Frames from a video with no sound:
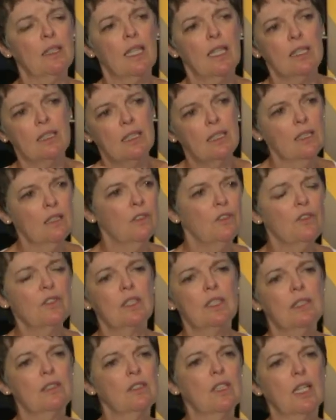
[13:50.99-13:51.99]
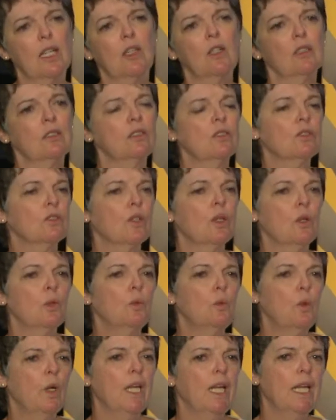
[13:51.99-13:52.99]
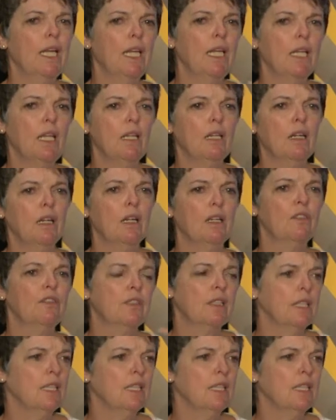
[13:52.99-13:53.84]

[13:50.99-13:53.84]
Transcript: that gives these characters a way of